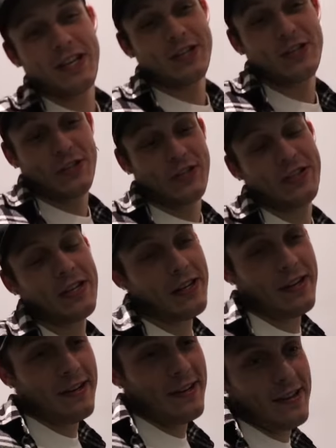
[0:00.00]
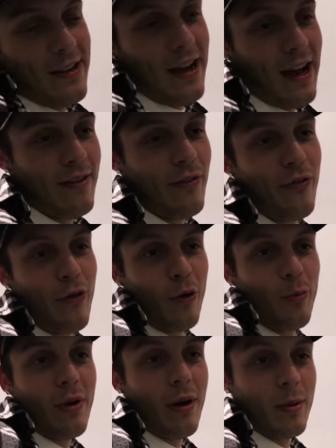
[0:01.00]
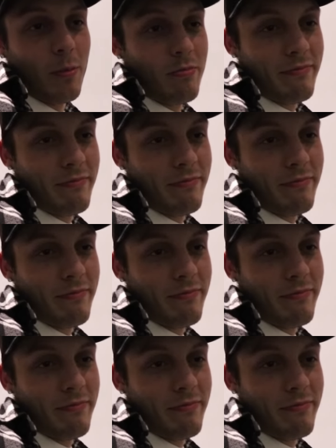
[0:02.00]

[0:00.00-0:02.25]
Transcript: it's just I have a phone problem.